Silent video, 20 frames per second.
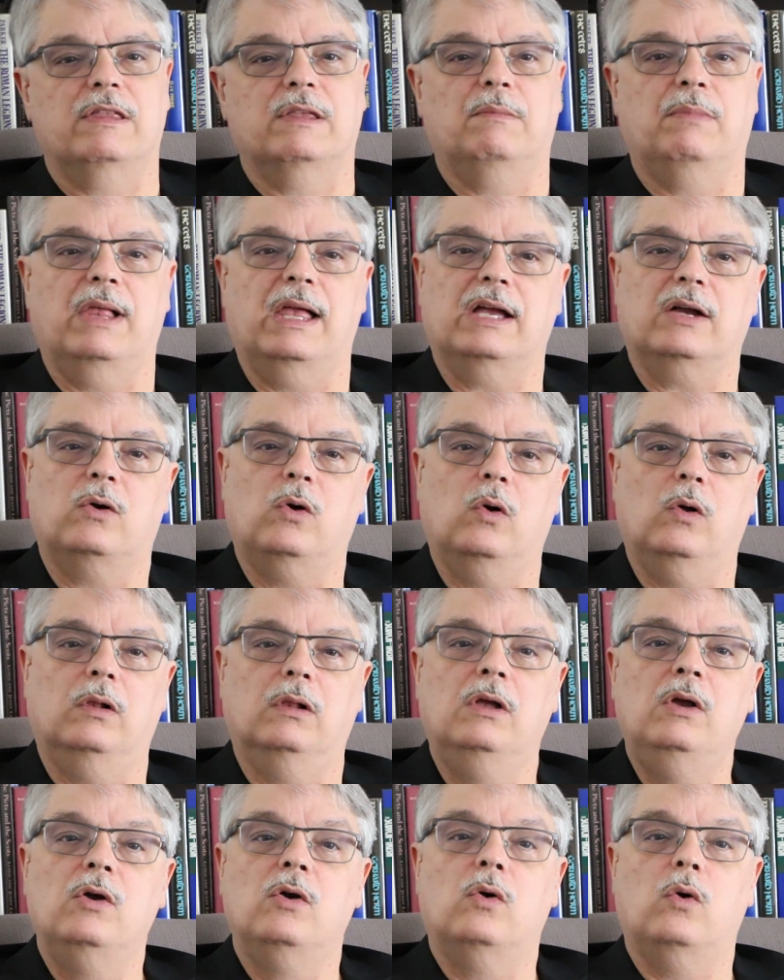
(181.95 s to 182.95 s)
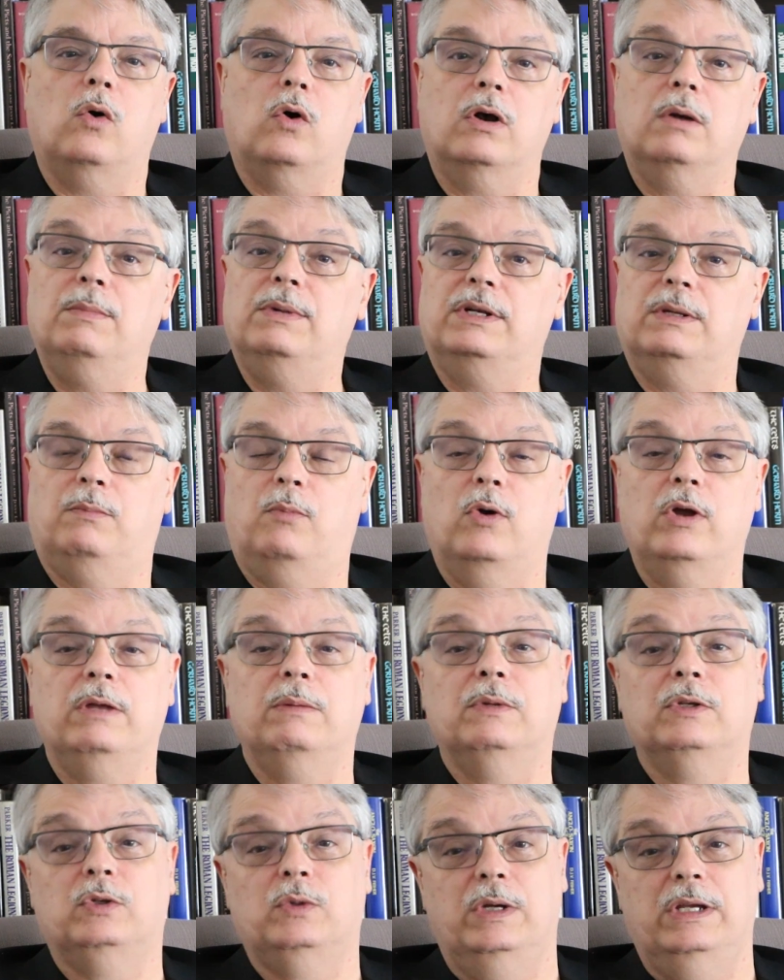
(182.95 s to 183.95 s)
and the black hole, orbit a point
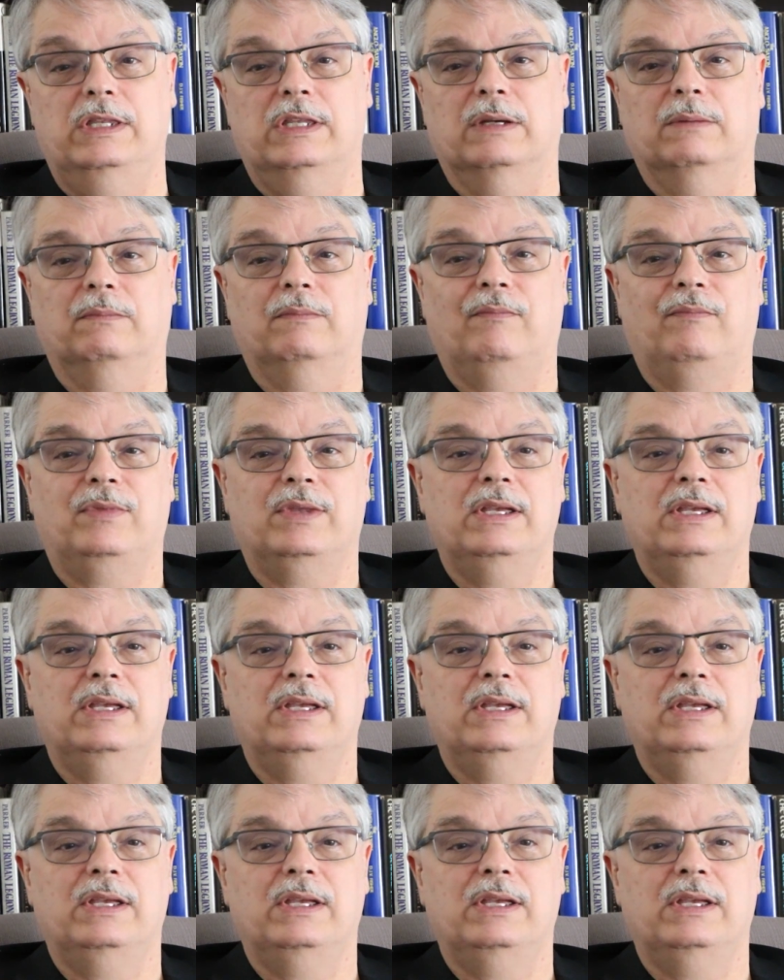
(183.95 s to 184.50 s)
between them.